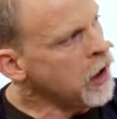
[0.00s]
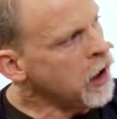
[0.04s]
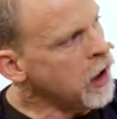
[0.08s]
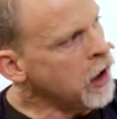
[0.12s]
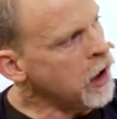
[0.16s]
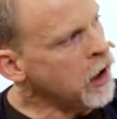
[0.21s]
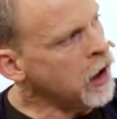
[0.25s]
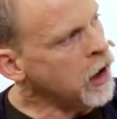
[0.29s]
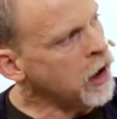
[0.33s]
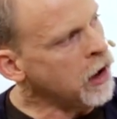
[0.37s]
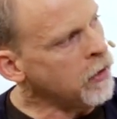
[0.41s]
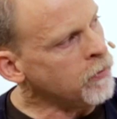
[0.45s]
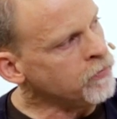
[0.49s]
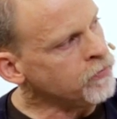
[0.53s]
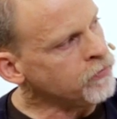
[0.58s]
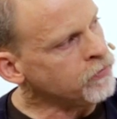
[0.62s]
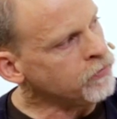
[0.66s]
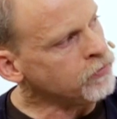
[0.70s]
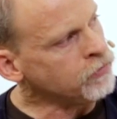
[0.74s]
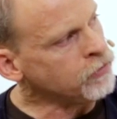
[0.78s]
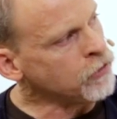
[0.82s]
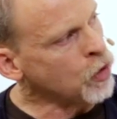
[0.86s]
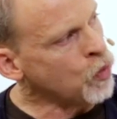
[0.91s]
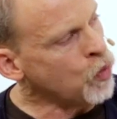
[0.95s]
The
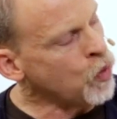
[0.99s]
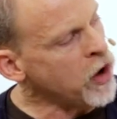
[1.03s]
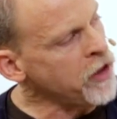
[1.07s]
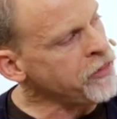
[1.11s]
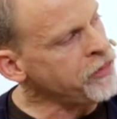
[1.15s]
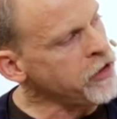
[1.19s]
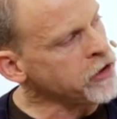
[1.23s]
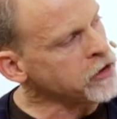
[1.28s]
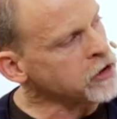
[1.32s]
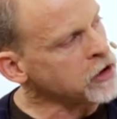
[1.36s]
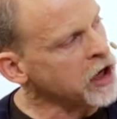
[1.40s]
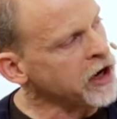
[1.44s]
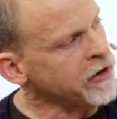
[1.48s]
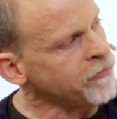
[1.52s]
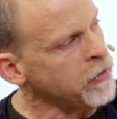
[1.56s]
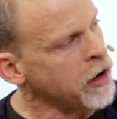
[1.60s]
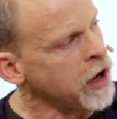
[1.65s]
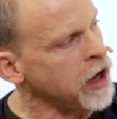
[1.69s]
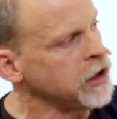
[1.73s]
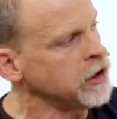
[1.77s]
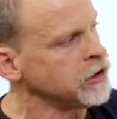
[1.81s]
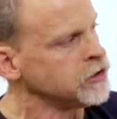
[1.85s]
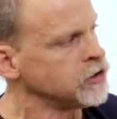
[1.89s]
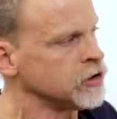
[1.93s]
one thing that
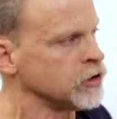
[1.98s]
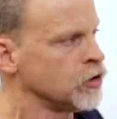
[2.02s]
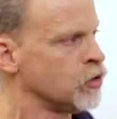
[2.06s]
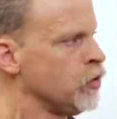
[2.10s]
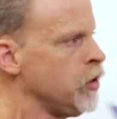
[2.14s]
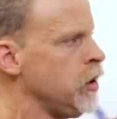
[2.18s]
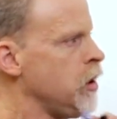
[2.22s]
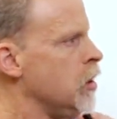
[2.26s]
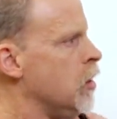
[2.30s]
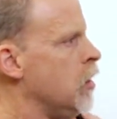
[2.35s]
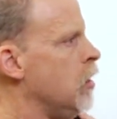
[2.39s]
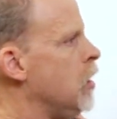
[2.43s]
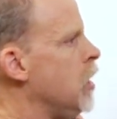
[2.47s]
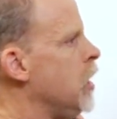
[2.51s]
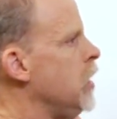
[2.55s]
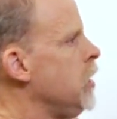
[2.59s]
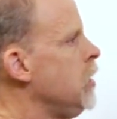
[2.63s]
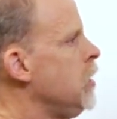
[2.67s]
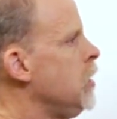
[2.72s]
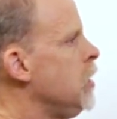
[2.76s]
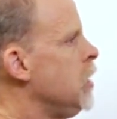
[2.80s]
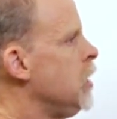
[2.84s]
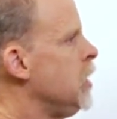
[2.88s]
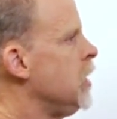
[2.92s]
everybody has agreed on
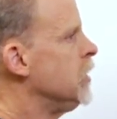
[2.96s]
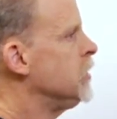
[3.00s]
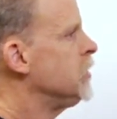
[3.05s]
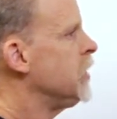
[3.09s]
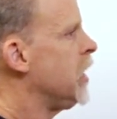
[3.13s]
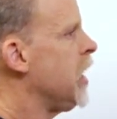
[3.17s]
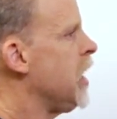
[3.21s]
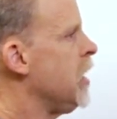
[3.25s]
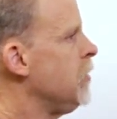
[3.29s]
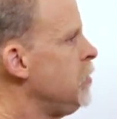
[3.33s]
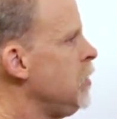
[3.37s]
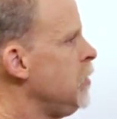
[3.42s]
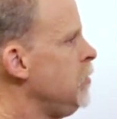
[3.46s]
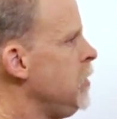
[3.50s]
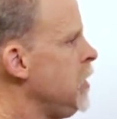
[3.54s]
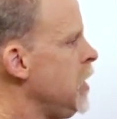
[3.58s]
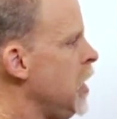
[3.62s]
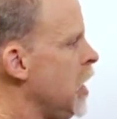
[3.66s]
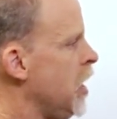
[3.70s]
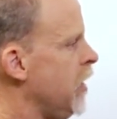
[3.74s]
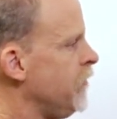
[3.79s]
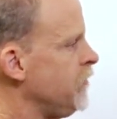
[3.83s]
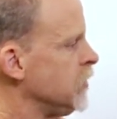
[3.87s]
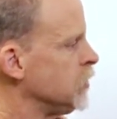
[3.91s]
is that
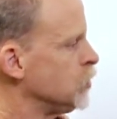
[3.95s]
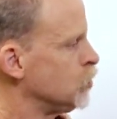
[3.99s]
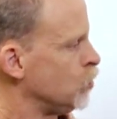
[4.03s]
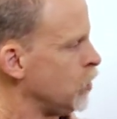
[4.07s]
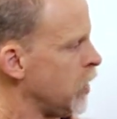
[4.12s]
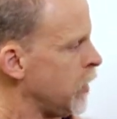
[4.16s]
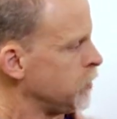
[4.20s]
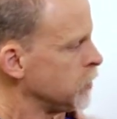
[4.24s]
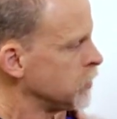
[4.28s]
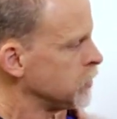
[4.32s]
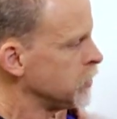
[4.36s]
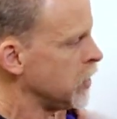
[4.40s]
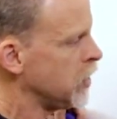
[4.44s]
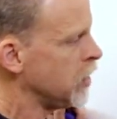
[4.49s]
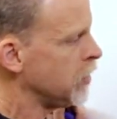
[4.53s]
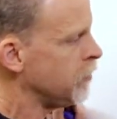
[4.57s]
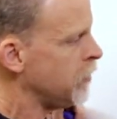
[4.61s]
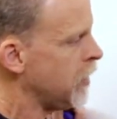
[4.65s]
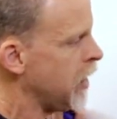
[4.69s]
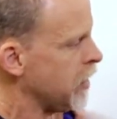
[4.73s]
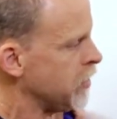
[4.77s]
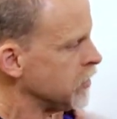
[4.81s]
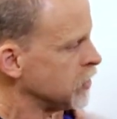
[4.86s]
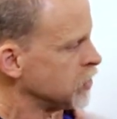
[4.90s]
MTBF is represented
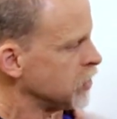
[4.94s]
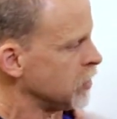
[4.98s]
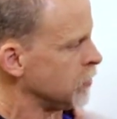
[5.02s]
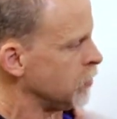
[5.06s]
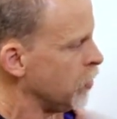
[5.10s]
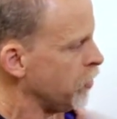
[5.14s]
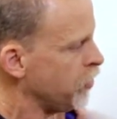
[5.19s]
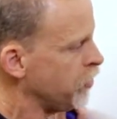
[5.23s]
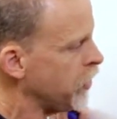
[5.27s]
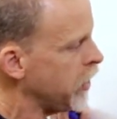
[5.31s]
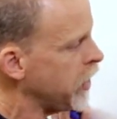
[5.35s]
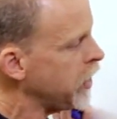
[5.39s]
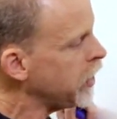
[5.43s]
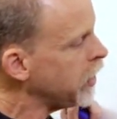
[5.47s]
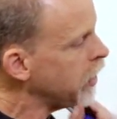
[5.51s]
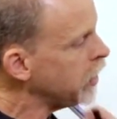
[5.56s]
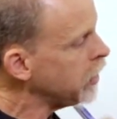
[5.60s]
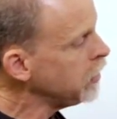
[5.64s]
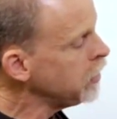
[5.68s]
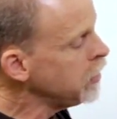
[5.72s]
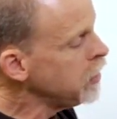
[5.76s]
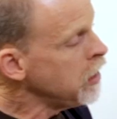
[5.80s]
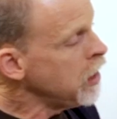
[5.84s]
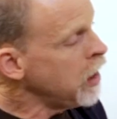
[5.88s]
by the symbol
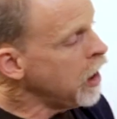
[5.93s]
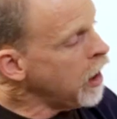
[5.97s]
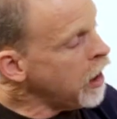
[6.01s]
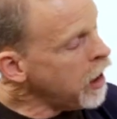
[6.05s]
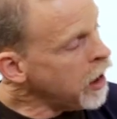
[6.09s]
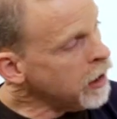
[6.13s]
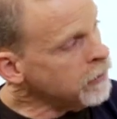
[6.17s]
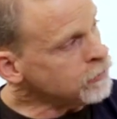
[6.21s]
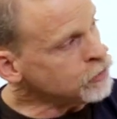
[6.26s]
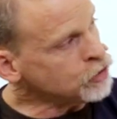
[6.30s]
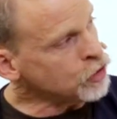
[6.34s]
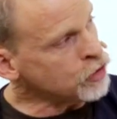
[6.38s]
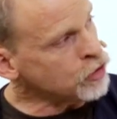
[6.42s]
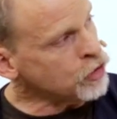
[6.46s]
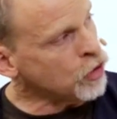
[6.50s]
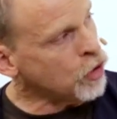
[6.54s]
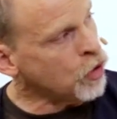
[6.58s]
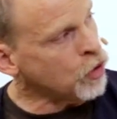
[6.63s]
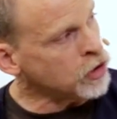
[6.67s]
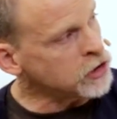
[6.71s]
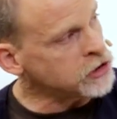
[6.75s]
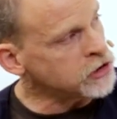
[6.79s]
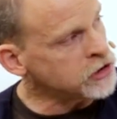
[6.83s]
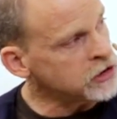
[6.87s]
theta. So you
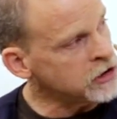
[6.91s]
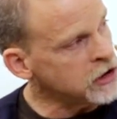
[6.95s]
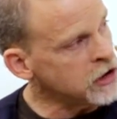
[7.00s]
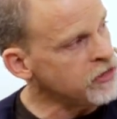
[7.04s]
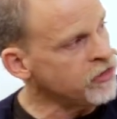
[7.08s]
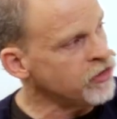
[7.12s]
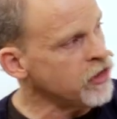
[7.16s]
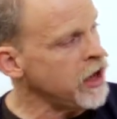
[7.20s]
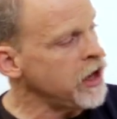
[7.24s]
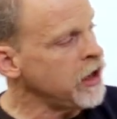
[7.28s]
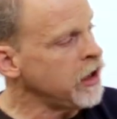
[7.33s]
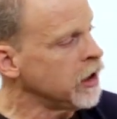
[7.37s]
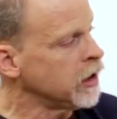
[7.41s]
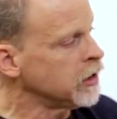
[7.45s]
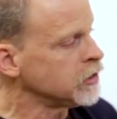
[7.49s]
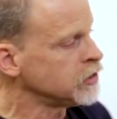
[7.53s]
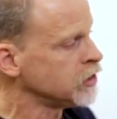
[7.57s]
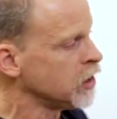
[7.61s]
always see theta.